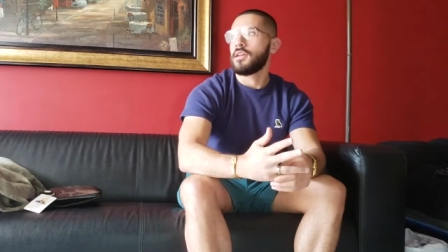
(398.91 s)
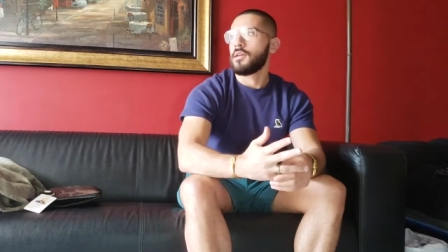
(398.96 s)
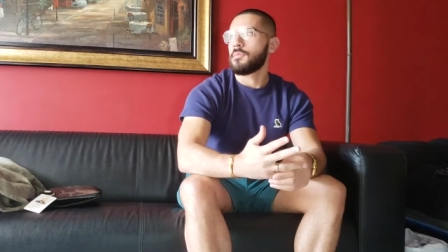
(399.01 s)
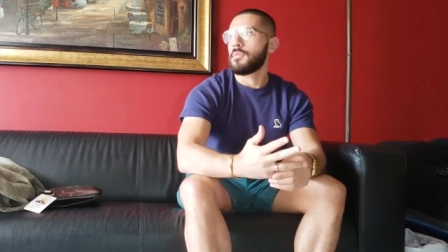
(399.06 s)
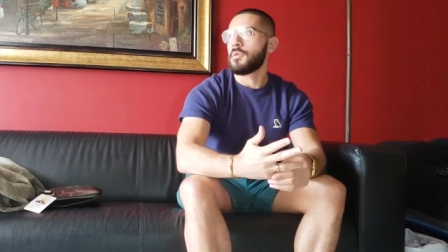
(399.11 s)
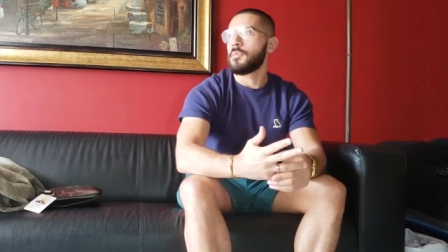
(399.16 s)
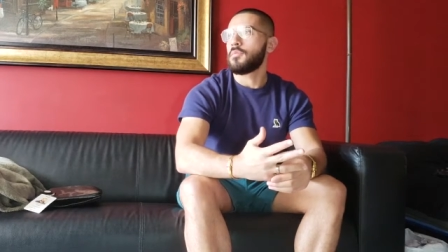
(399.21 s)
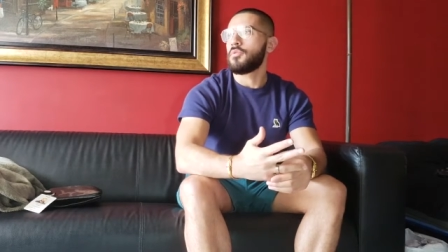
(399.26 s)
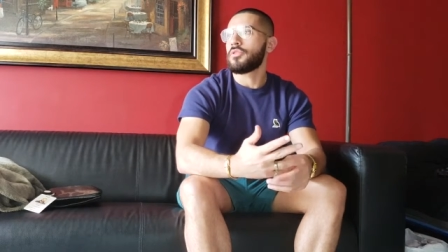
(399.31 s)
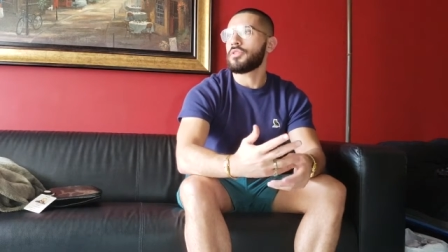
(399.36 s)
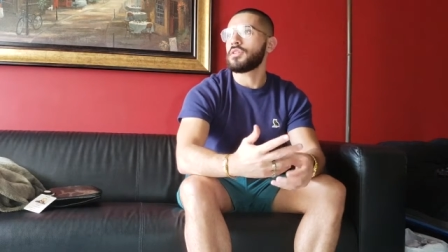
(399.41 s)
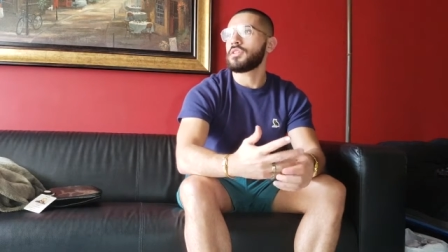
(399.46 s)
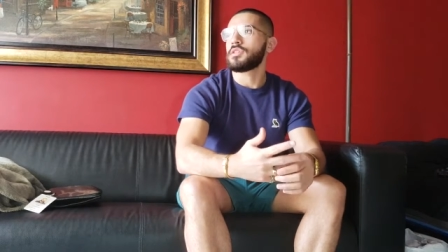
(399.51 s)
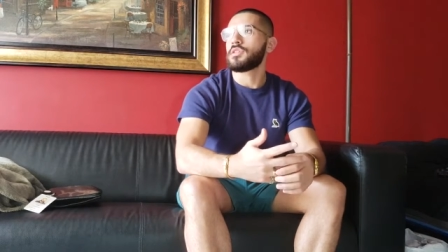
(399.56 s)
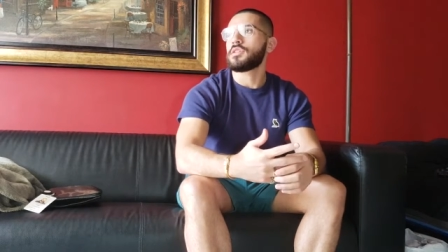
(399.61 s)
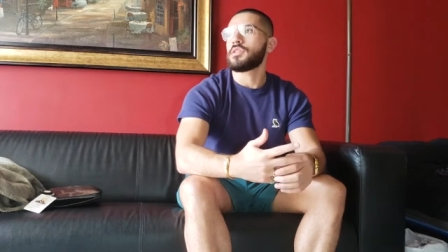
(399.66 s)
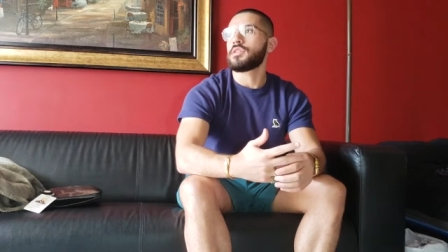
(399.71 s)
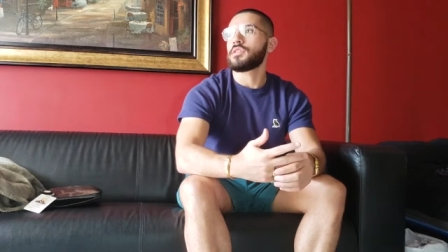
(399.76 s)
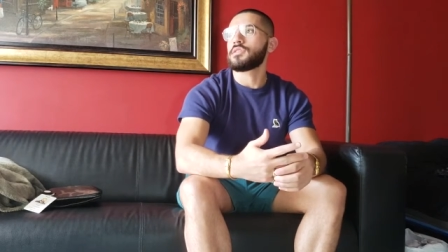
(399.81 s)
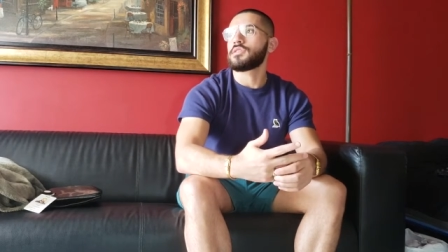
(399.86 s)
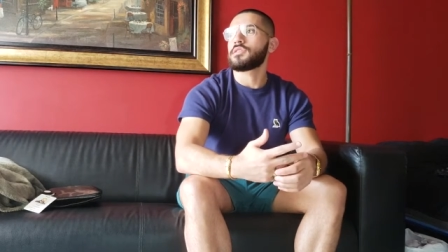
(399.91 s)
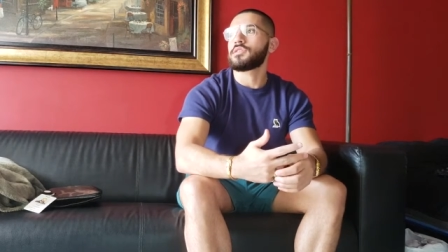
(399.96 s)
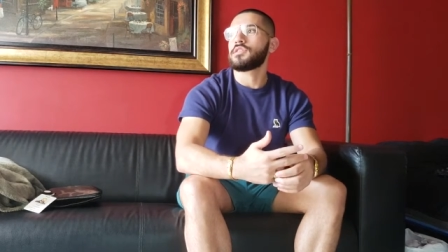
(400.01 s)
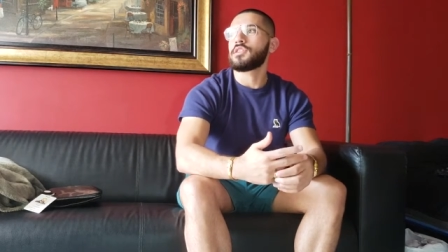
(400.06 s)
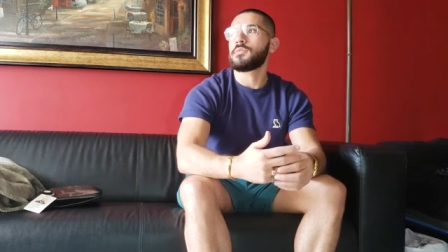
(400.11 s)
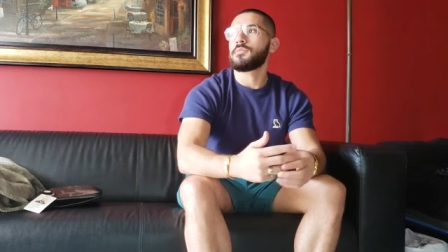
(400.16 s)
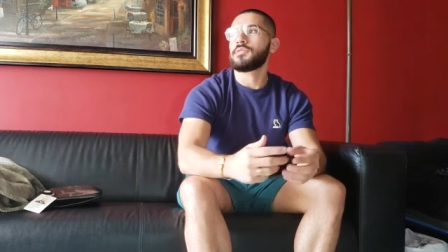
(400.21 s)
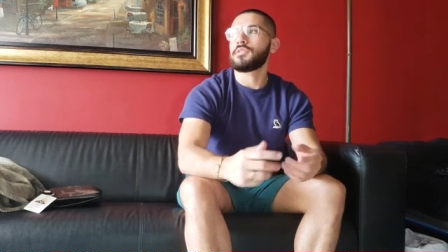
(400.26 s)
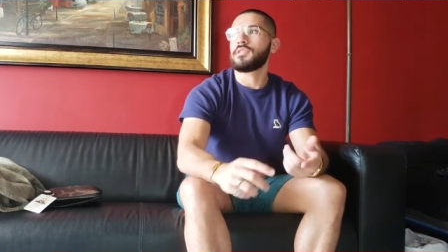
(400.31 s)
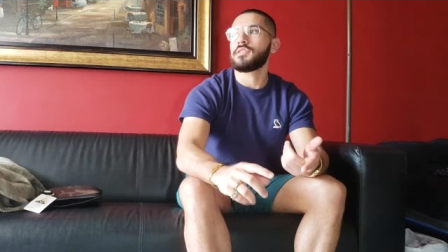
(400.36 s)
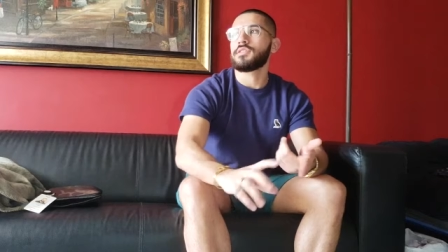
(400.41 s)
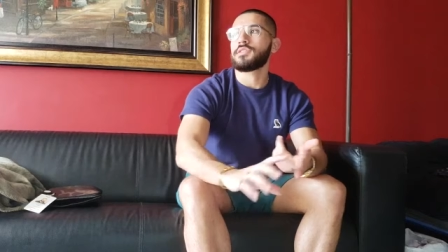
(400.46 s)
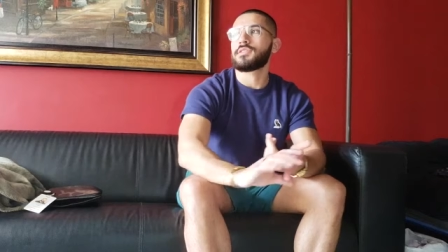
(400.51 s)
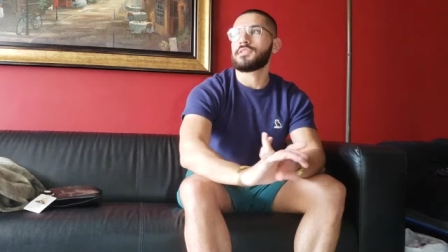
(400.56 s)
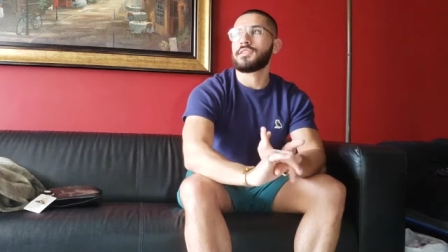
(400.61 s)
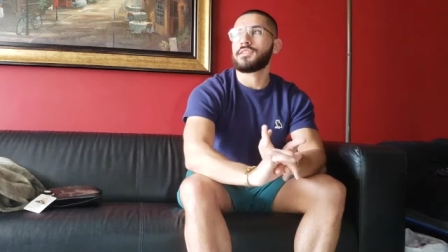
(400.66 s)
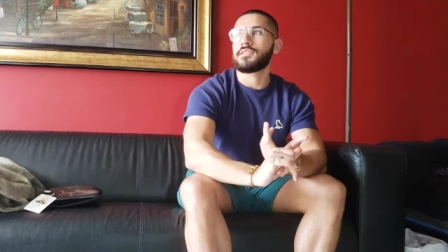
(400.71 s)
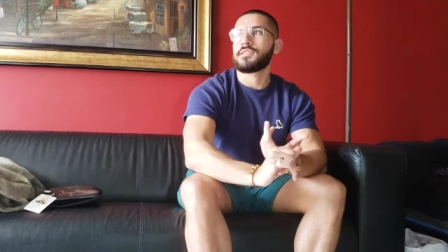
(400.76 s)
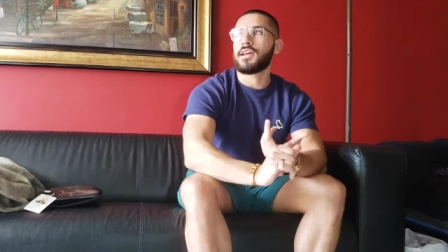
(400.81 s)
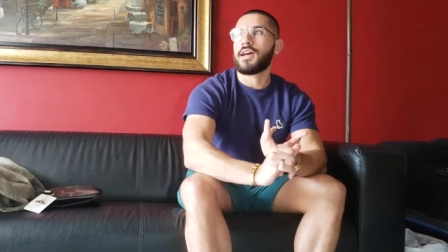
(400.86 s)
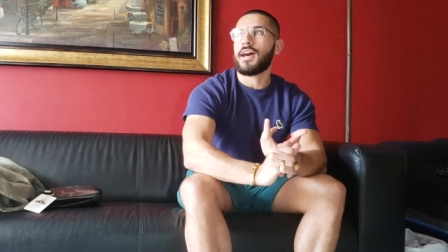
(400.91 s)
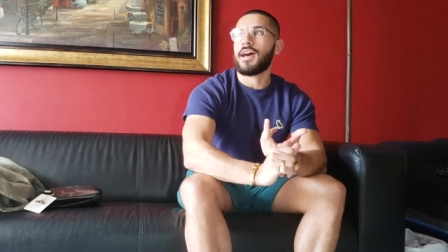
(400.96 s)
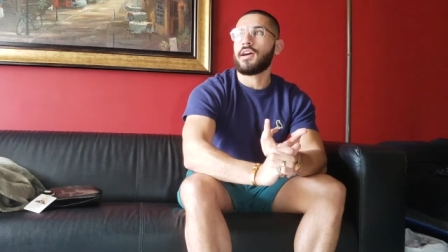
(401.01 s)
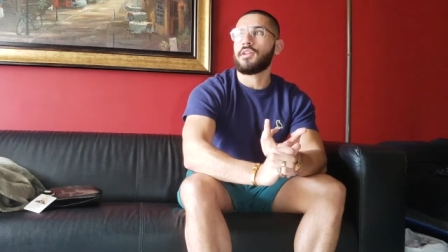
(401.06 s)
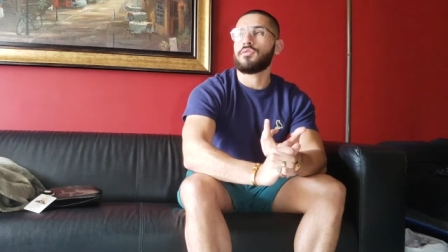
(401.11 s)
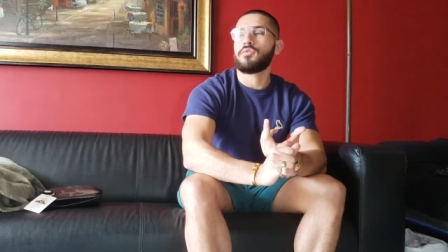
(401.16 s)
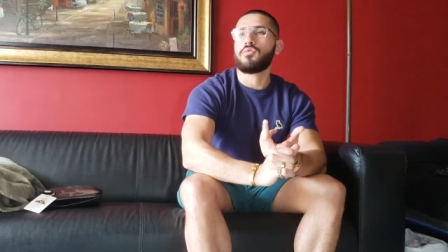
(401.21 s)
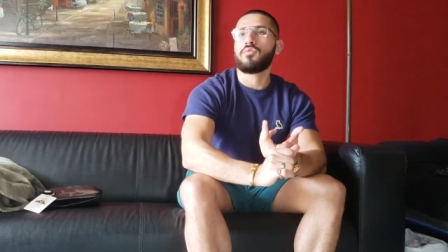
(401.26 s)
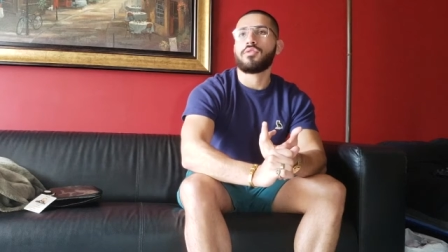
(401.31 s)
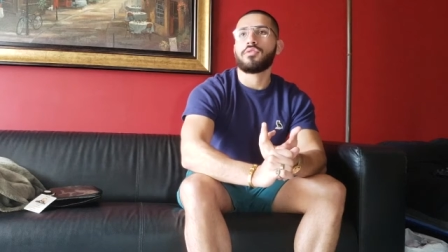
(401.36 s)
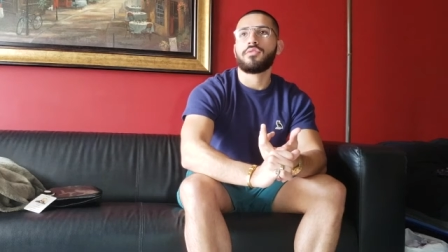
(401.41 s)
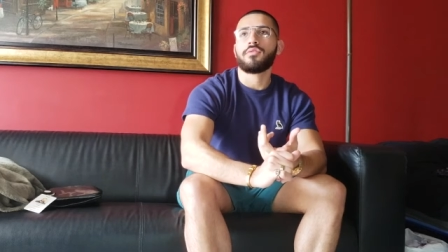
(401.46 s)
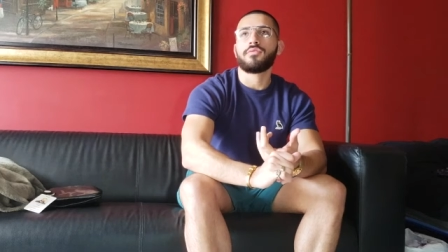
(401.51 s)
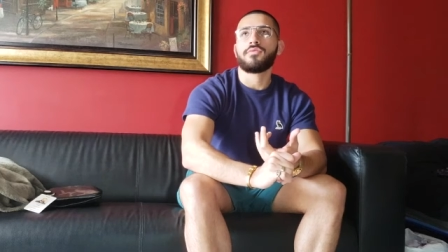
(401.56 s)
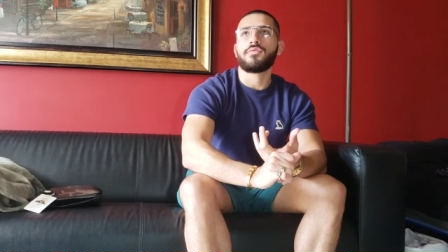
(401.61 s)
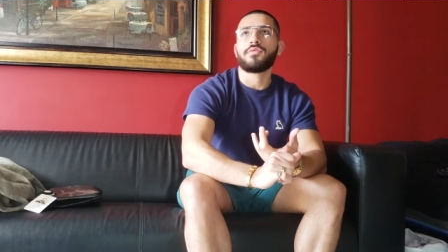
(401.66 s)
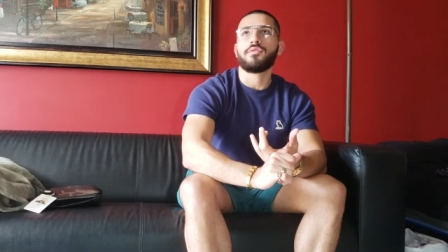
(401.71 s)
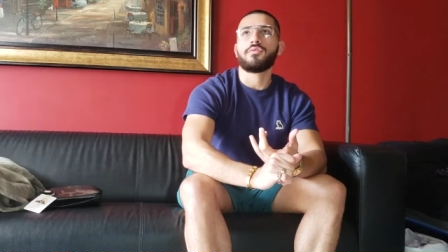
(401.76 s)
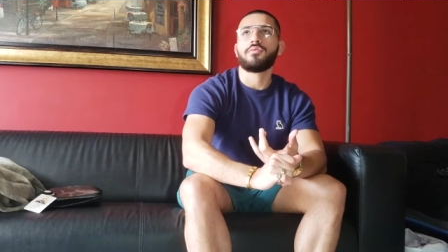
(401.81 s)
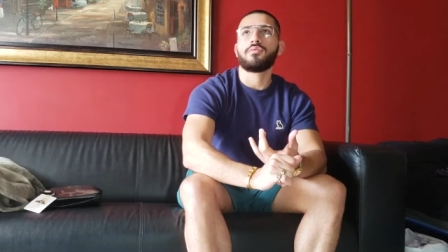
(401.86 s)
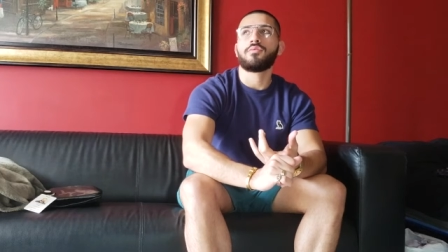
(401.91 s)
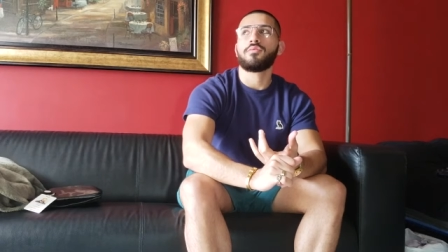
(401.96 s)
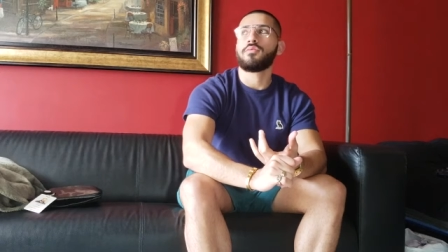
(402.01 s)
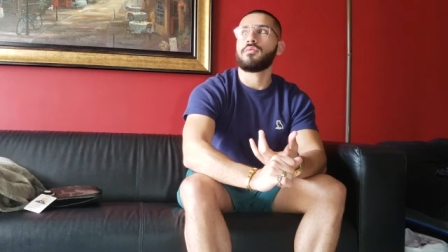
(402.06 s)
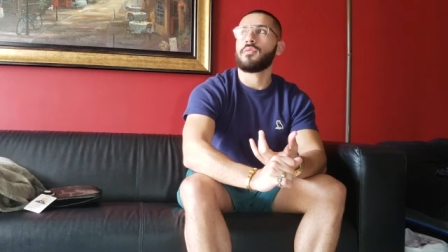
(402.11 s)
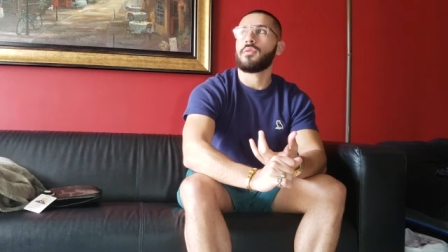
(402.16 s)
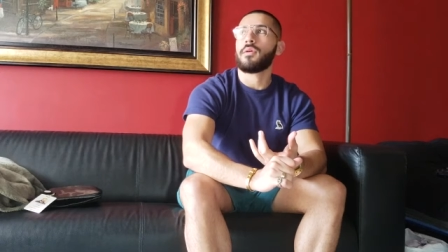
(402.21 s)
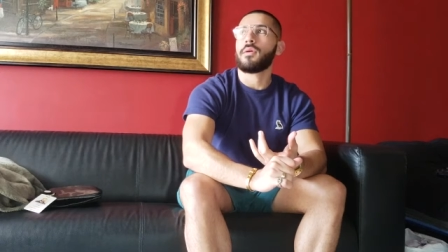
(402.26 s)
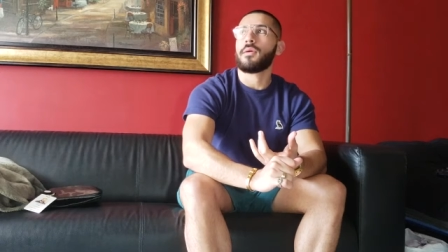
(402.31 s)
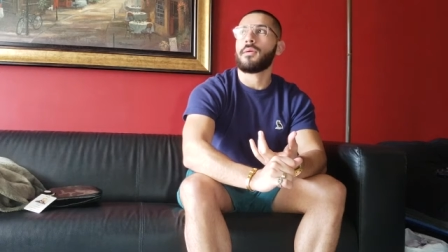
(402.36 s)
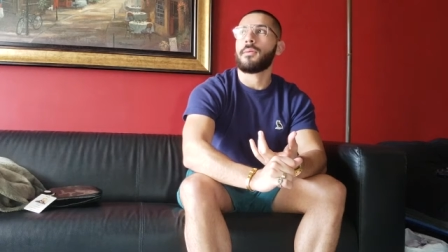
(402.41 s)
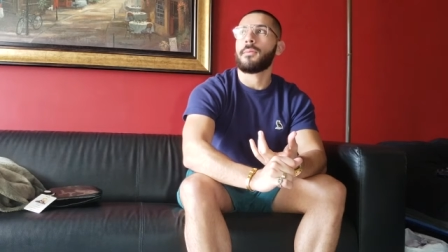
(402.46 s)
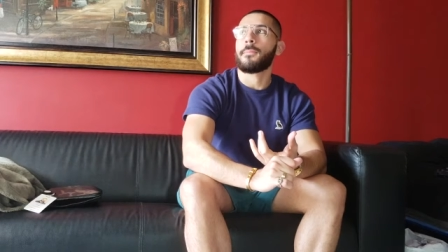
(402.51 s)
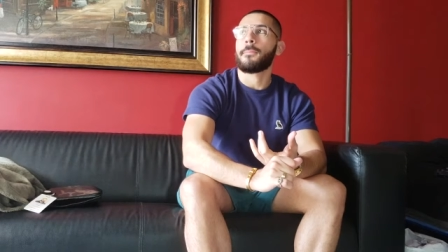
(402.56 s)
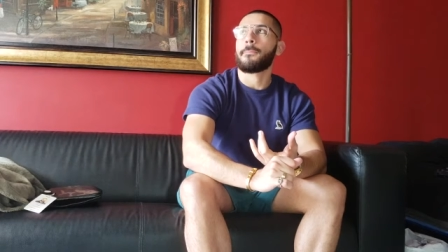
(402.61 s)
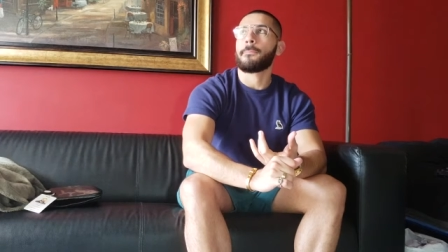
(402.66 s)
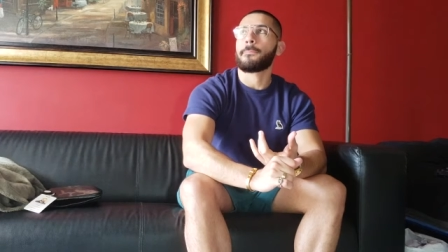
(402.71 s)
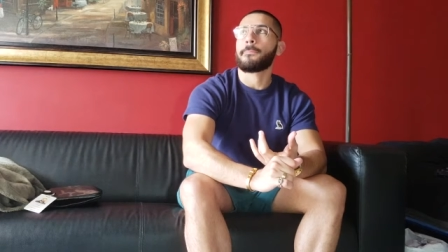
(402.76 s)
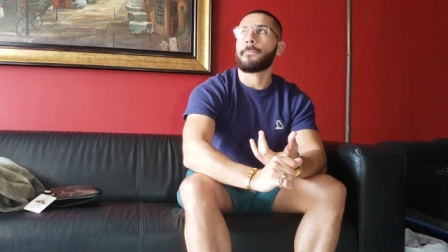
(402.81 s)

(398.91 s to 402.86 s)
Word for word: but more uh, stubborn in the sense that I don't want to view um,